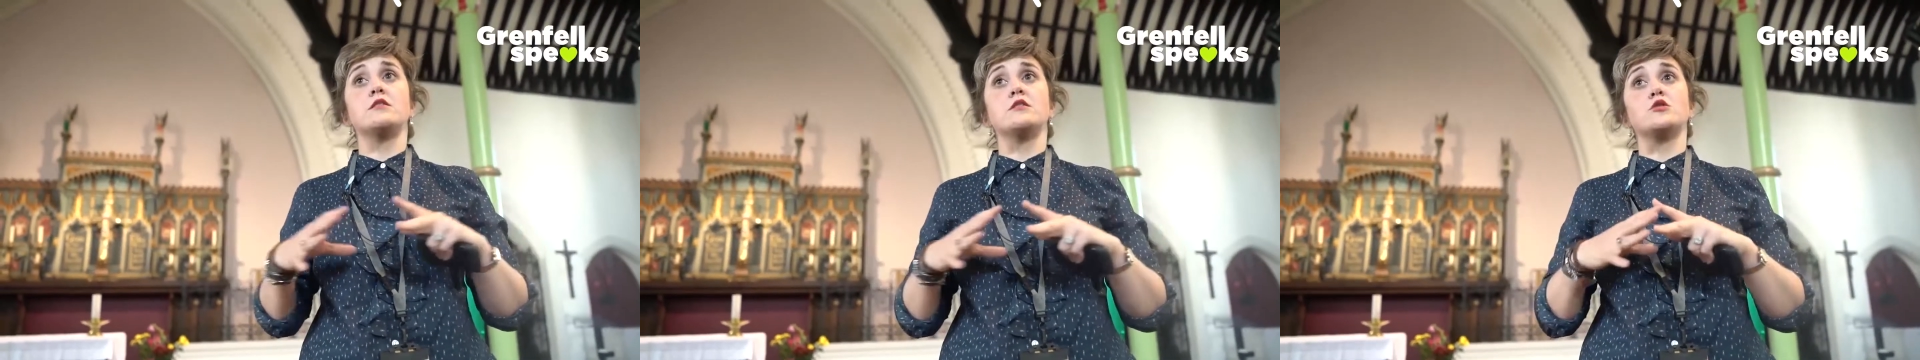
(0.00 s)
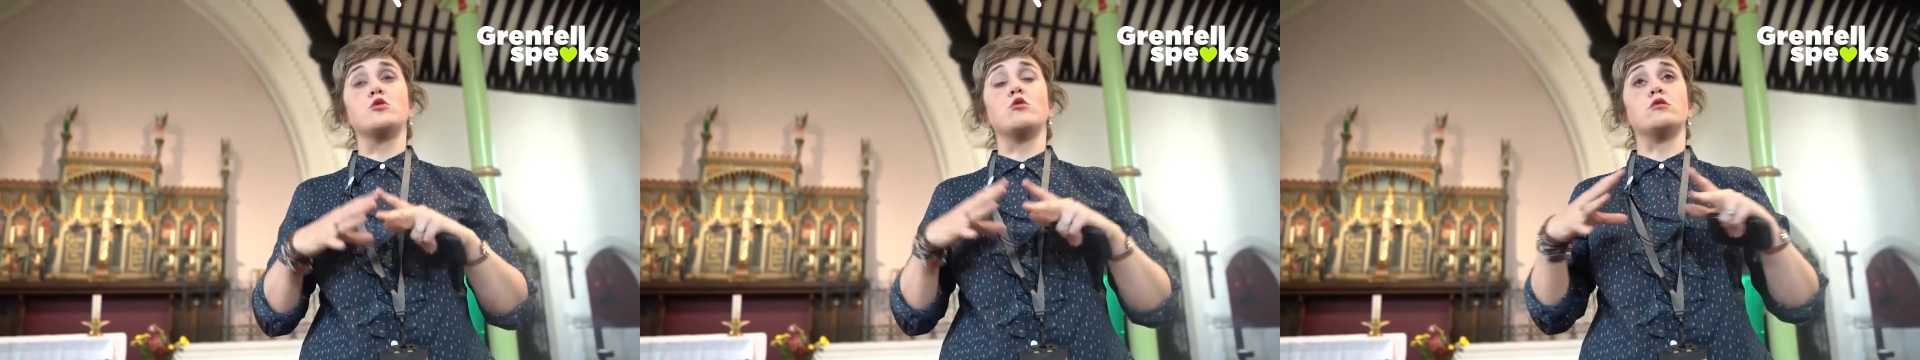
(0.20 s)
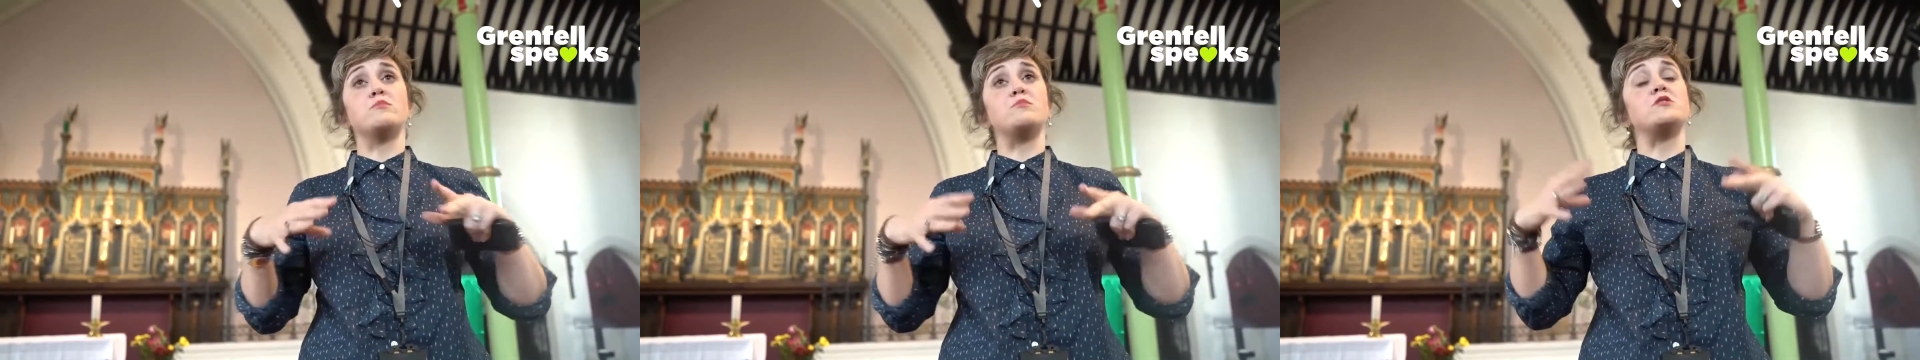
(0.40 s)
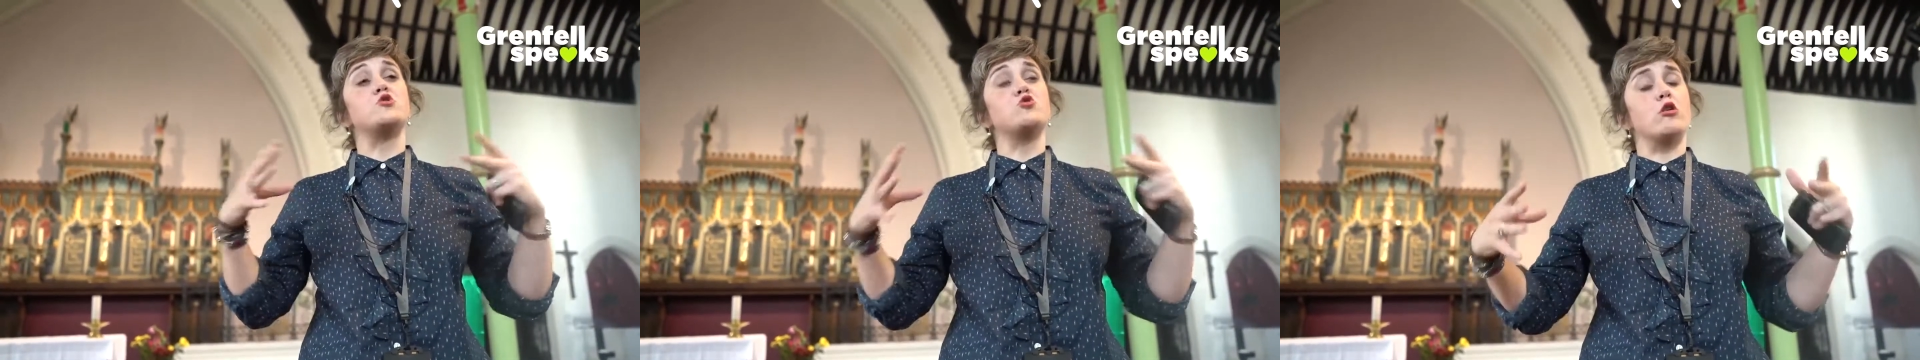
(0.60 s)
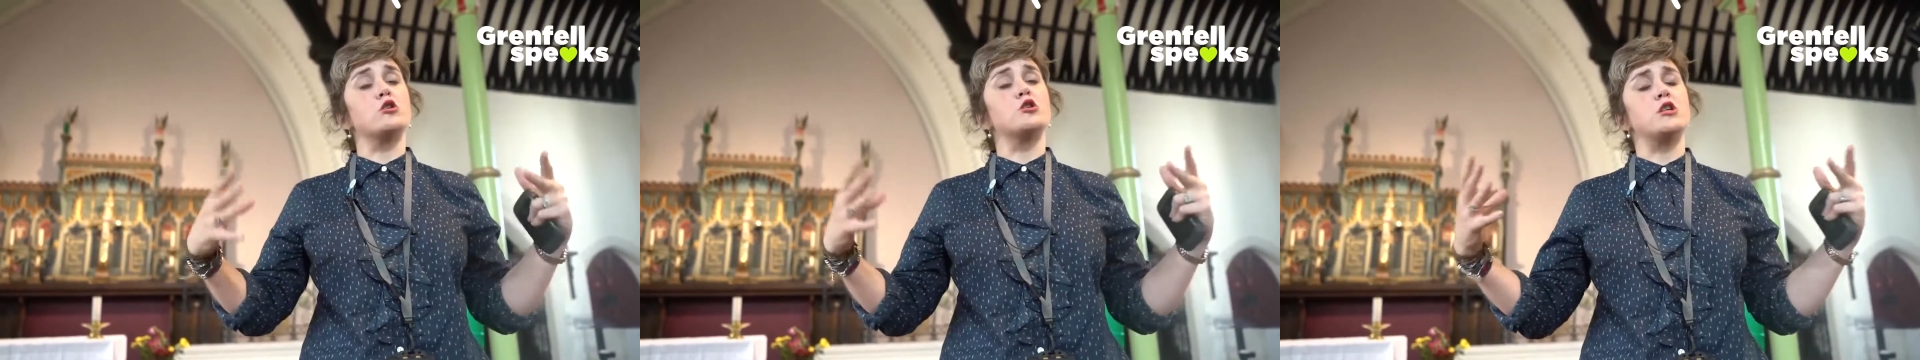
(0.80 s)
is going to be
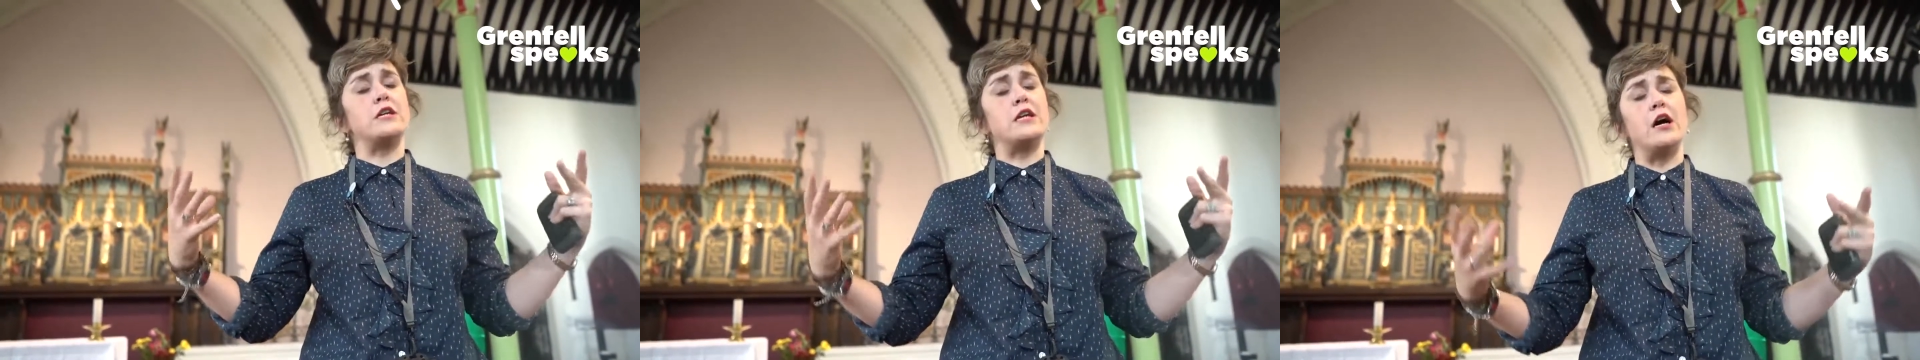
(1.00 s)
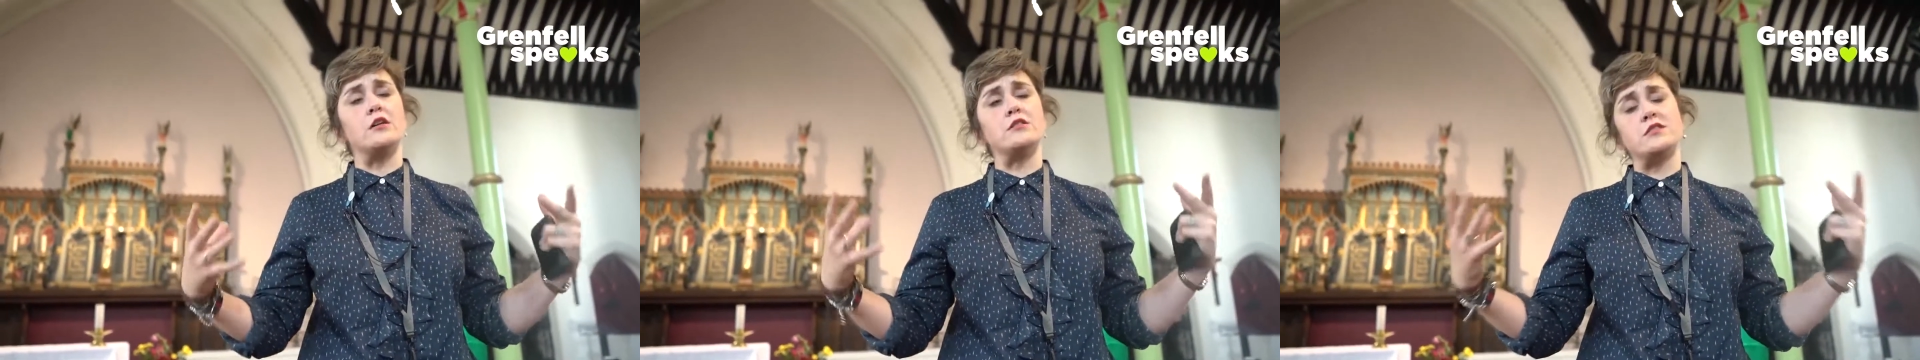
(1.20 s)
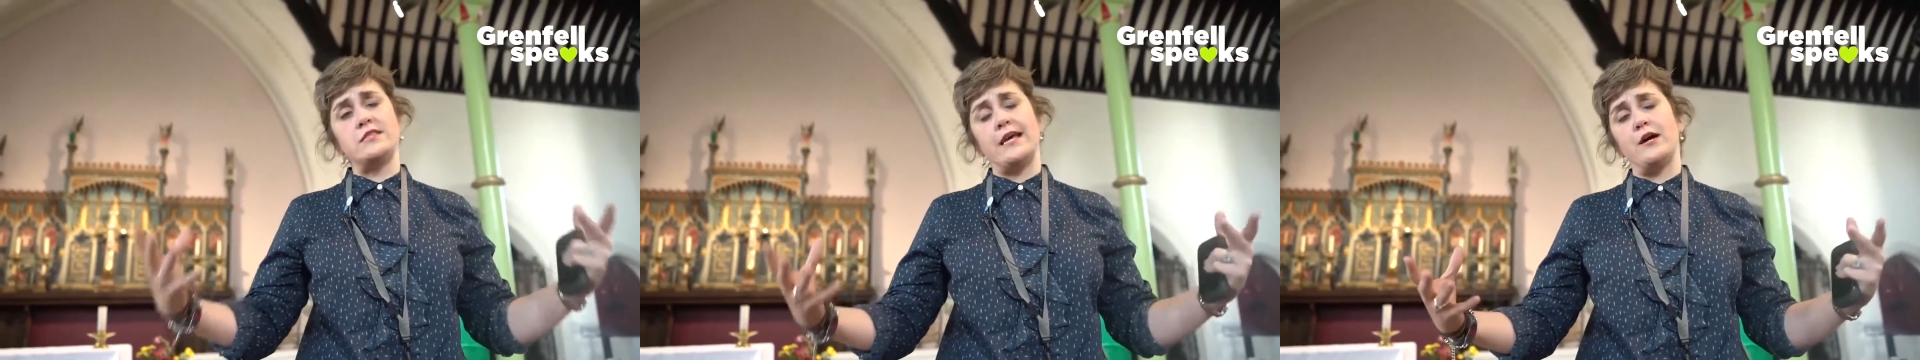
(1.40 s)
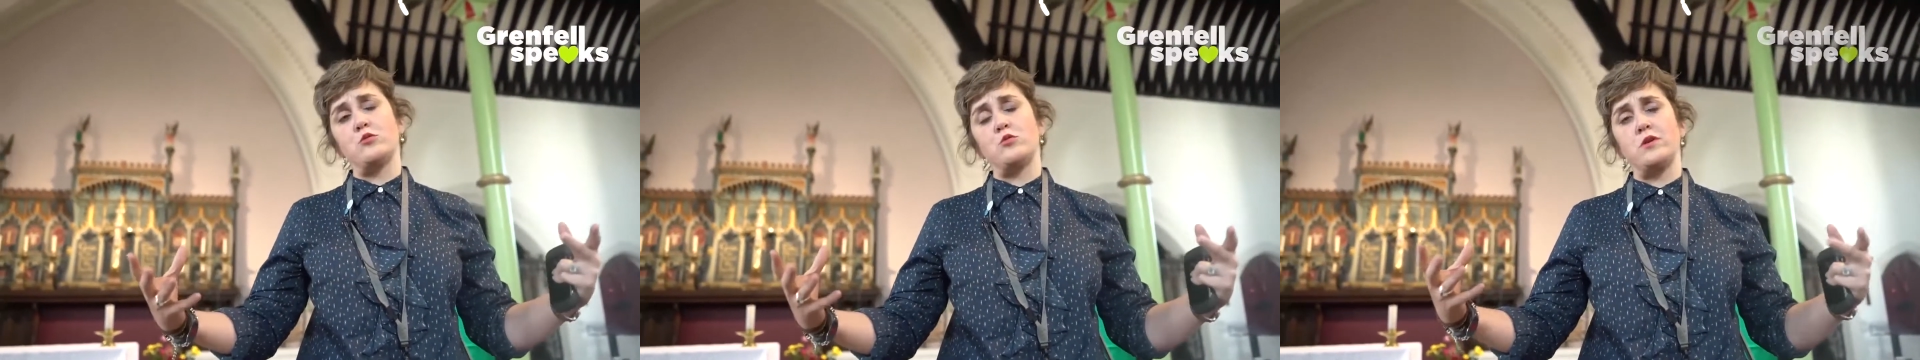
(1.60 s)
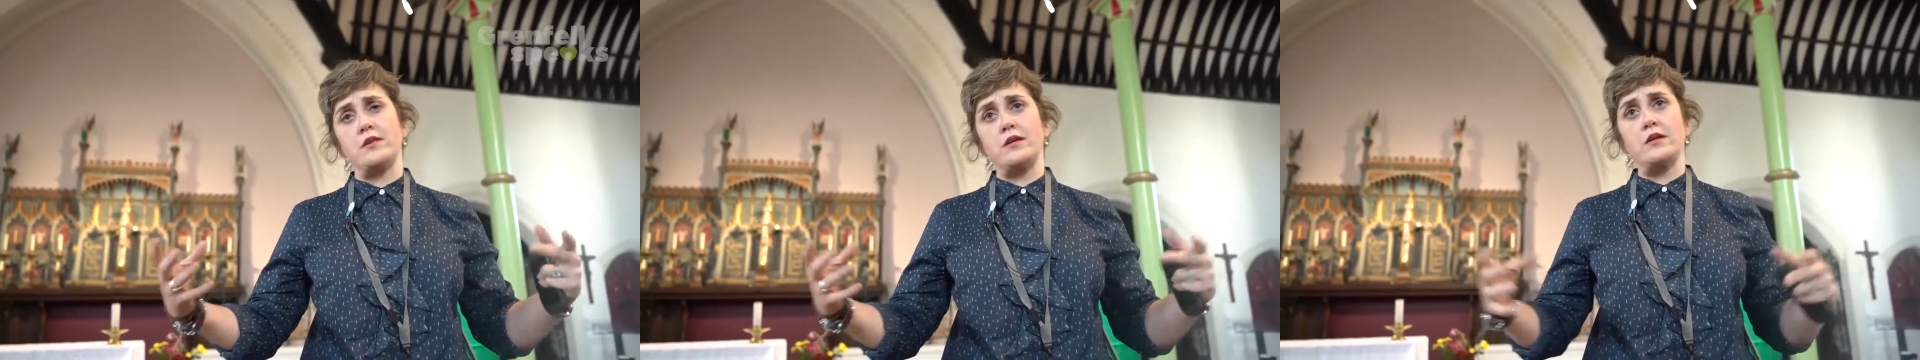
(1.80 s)
structurally
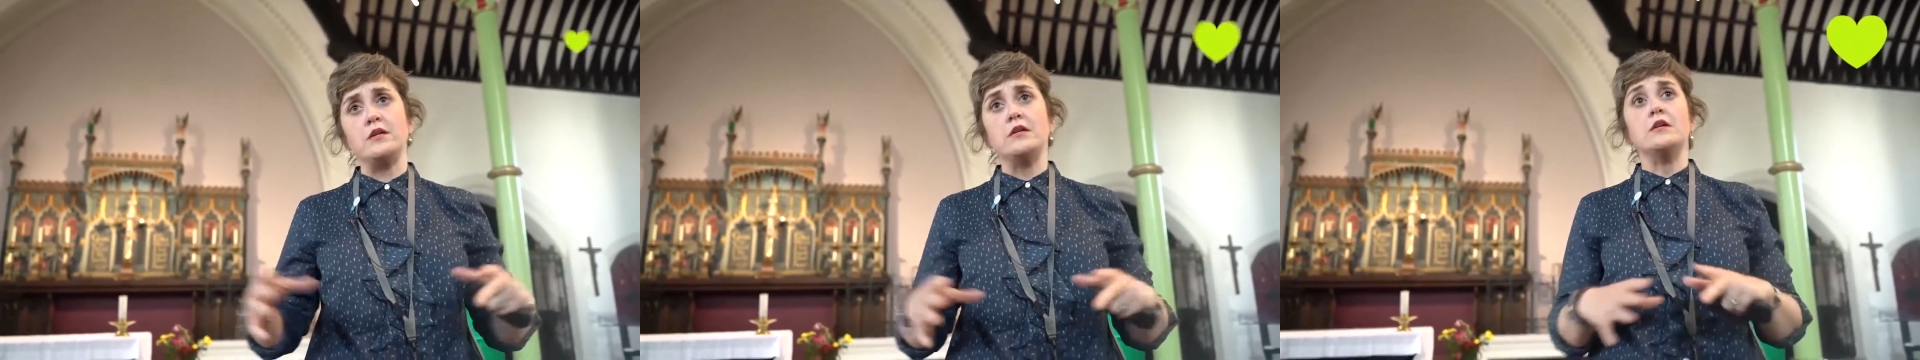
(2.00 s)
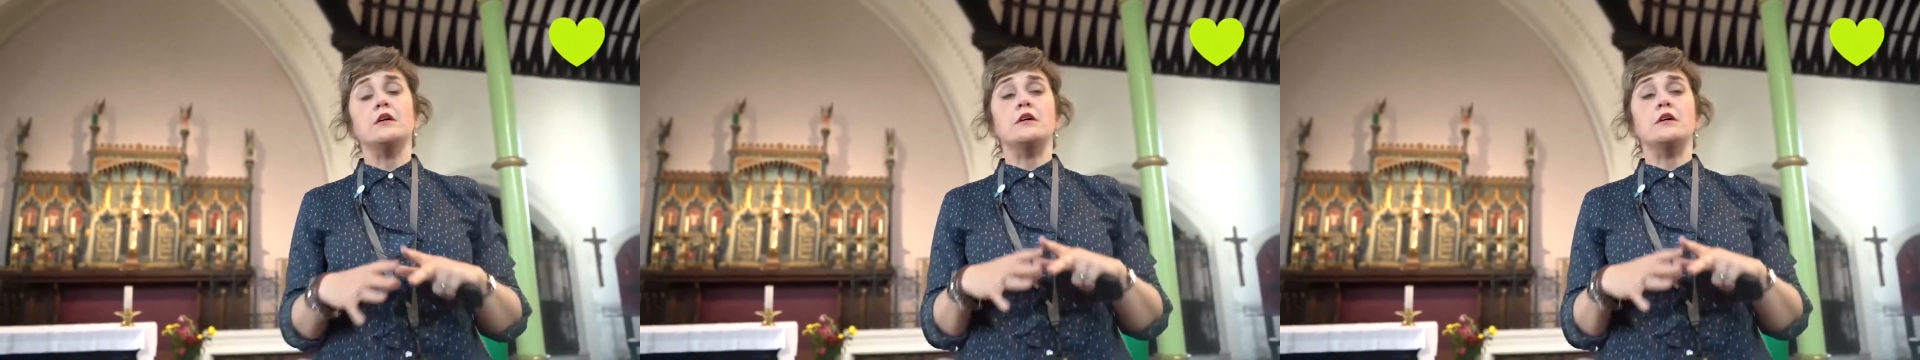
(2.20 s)
unsound with it.